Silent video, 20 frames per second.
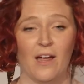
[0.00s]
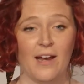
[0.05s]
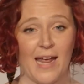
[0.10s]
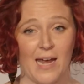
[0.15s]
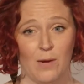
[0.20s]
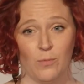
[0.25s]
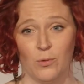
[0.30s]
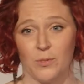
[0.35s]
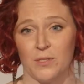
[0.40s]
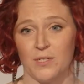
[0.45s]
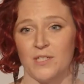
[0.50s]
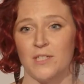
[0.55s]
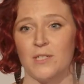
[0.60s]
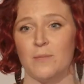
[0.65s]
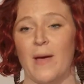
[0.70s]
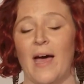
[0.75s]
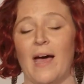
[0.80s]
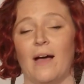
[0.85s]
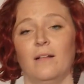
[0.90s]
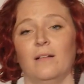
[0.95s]
unable to
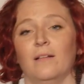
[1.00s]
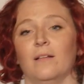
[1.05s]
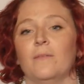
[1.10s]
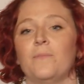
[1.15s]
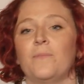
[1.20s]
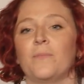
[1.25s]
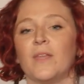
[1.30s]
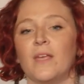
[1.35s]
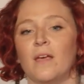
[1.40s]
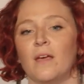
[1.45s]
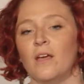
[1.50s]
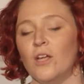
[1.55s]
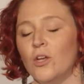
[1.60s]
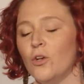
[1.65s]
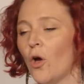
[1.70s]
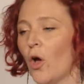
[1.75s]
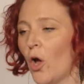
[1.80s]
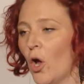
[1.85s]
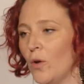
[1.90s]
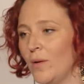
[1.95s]
smell,
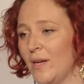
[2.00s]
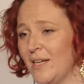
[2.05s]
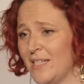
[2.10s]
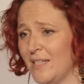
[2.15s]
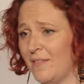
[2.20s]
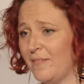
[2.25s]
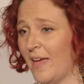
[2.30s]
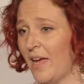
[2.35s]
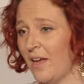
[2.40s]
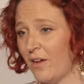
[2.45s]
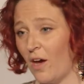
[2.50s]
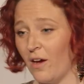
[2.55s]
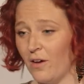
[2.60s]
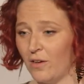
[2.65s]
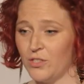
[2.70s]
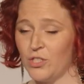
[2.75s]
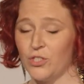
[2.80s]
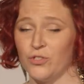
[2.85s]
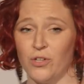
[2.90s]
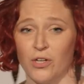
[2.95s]
not only did they
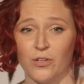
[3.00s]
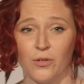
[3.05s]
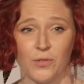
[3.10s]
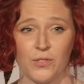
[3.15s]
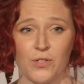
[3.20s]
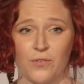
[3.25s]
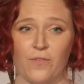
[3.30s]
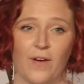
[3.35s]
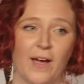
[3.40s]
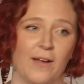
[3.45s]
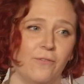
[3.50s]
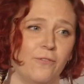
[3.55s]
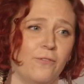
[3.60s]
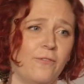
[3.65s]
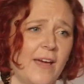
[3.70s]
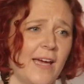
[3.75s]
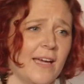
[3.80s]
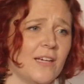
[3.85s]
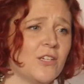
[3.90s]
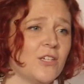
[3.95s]
struggle to find
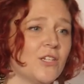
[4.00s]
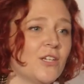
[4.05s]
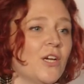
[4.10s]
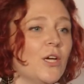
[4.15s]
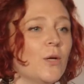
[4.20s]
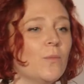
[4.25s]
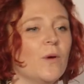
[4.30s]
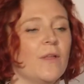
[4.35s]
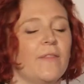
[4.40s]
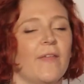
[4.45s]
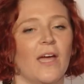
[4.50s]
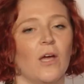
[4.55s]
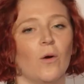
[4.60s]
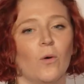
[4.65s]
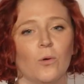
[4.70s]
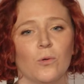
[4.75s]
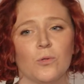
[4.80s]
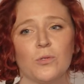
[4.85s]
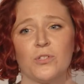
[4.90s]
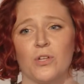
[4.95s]
fish, but they
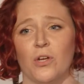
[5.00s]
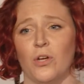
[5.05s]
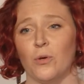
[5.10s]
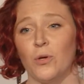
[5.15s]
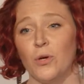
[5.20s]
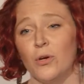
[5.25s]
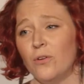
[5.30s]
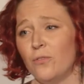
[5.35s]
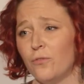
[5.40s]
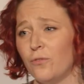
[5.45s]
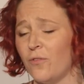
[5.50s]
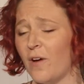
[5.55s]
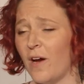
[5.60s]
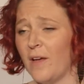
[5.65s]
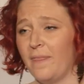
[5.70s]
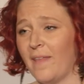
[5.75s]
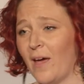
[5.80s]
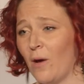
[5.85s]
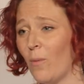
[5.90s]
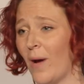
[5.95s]
also couldn't
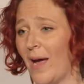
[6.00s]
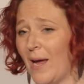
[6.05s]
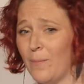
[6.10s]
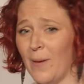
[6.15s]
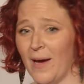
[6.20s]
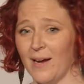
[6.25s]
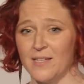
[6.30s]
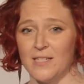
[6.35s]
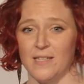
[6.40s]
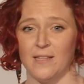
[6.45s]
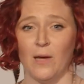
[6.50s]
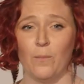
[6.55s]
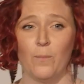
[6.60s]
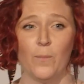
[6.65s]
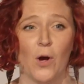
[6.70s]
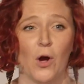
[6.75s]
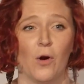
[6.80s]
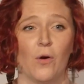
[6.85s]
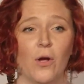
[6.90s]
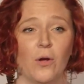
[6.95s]
find their way back to their
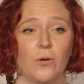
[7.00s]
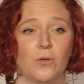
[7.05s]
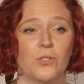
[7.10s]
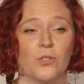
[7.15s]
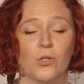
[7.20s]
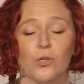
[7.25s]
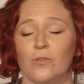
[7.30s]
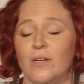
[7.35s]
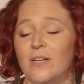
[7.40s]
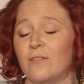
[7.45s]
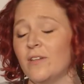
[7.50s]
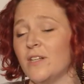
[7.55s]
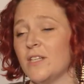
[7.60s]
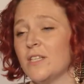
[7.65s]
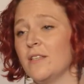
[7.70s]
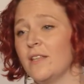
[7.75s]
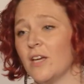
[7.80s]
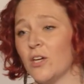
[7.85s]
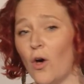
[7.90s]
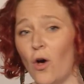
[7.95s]
burrows or even
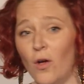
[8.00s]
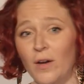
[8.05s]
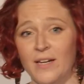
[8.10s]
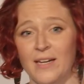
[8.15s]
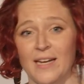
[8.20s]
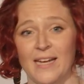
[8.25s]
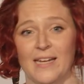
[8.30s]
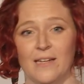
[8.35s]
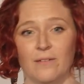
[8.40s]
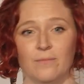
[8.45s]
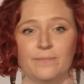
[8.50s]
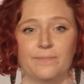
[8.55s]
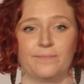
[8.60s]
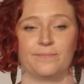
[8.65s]
to the colony.